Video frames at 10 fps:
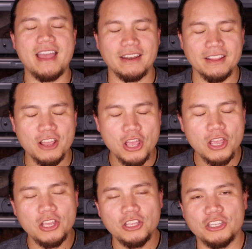then,
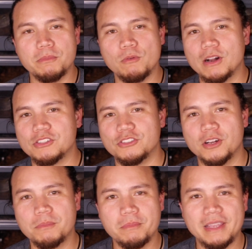you've been watching
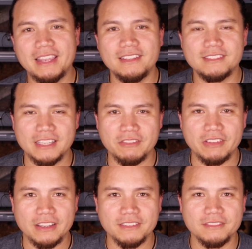Triple B
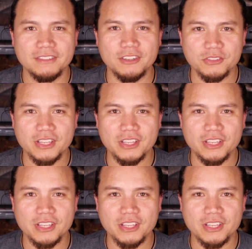TV. Y'all